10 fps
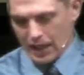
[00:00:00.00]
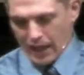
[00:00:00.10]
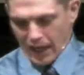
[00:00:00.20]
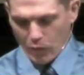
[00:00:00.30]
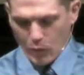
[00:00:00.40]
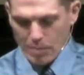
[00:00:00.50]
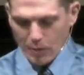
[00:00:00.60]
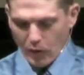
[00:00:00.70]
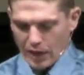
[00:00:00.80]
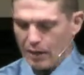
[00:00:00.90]
and the
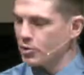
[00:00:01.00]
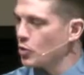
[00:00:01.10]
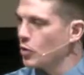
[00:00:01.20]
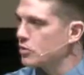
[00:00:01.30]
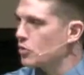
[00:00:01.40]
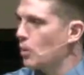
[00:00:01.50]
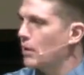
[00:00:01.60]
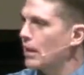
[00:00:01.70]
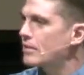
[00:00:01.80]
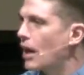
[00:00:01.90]
rebuilding of Jerusalem
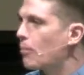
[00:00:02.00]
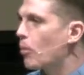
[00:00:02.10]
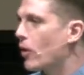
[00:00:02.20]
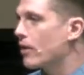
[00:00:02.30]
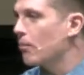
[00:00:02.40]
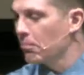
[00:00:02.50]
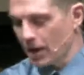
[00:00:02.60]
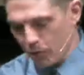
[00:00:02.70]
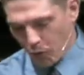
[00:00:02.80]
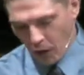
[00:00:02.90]
and the temple in the
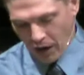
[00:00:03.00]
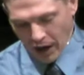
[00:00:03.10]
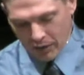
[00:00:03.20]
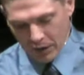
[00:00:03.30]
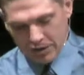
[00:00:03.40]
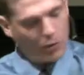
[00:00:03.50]
mid 400s.